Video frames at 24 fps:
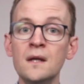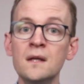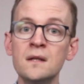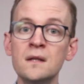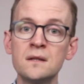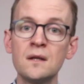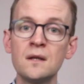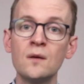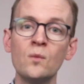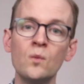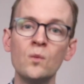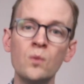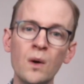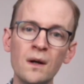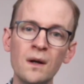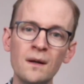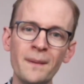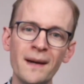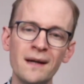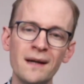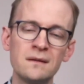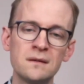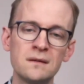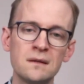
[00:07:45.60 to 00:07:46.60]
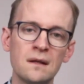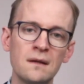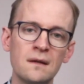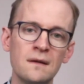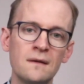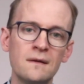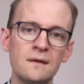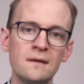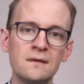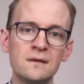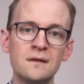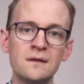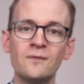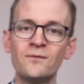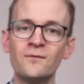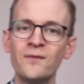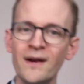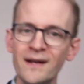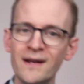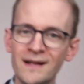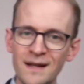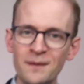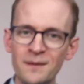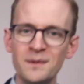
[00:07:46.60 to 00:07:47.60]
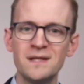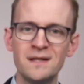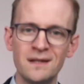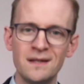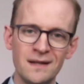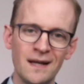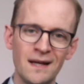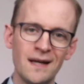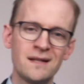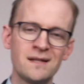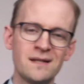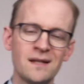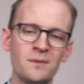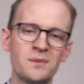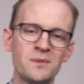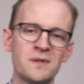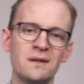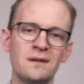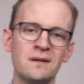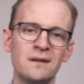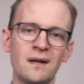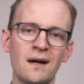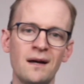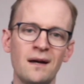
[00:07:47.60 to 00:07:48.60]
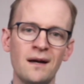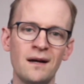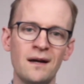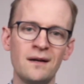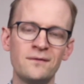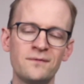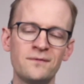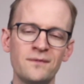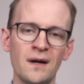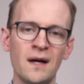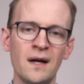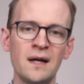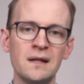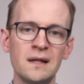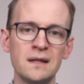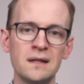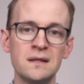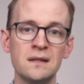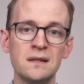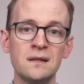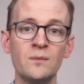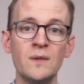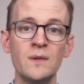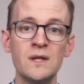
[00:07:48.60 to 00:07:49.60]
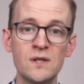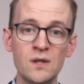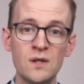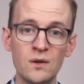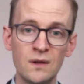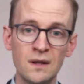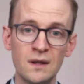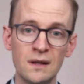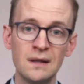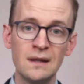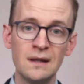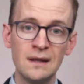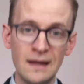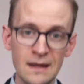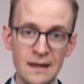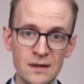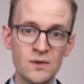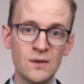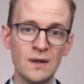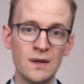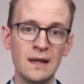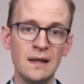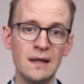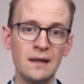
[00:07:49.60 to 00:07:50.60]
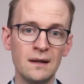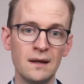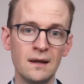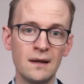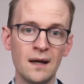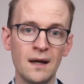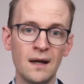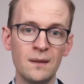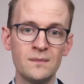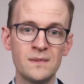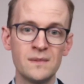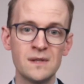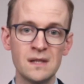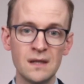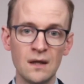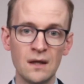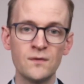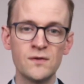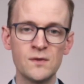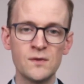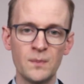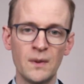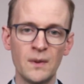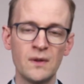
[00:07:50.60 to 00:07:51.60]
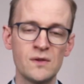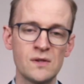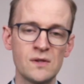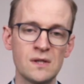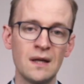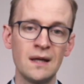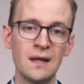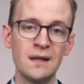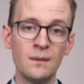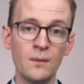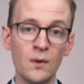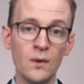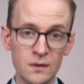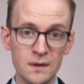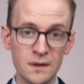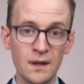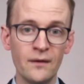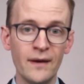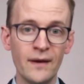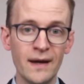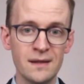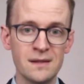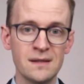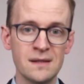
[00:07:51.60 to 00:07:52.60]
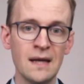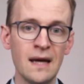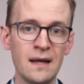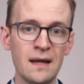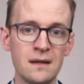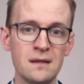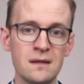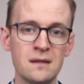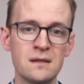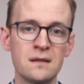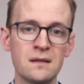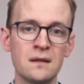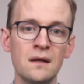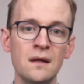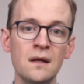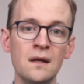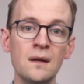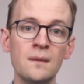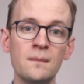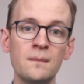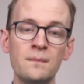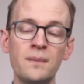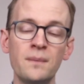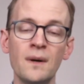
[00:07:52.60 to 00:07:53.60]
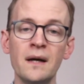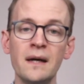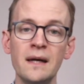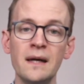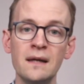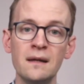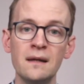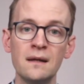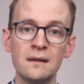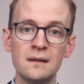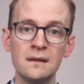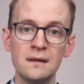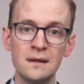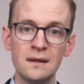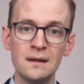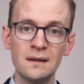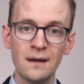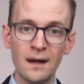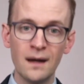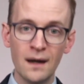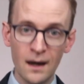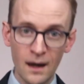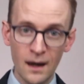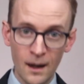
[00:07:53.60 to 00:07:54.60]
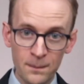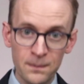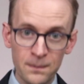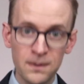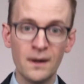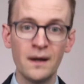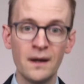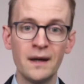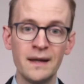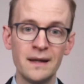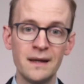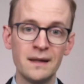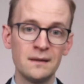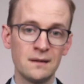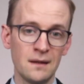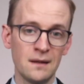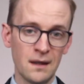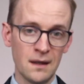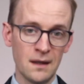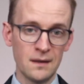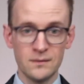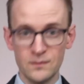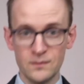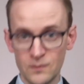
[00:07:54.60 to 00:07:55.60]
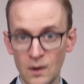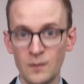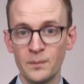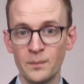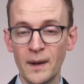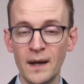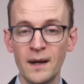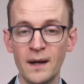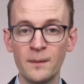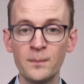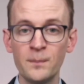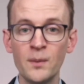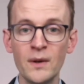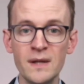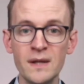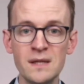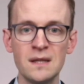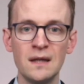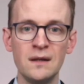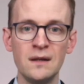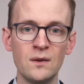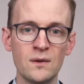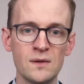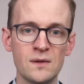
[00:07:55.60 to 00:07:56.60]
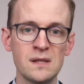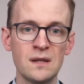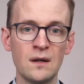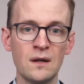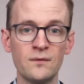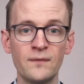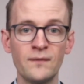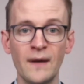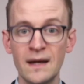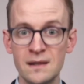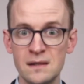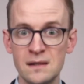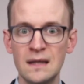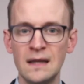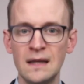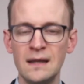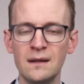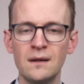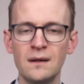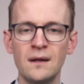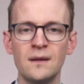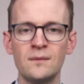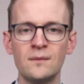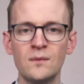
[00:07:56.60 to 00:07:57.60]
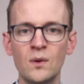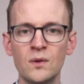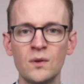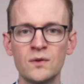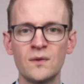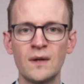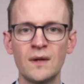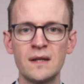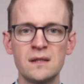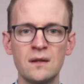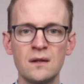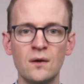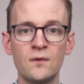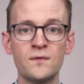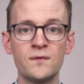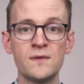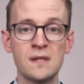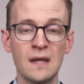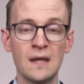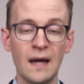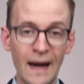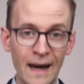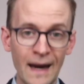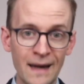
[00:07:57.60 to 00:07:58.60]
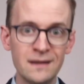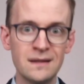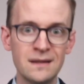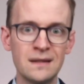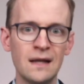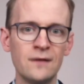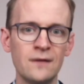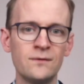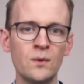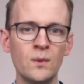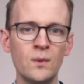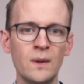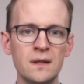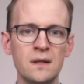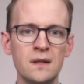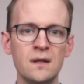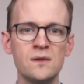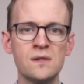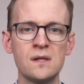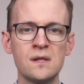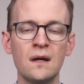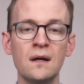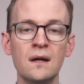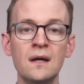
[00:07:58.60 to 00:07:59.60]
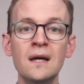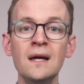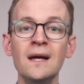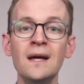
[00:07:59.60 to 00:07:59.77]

So what about the very limited exception that I've highlighted, in which you can literally self-sponsor in a more direct sense by by appointing yourself as the authorising officer and level 1 user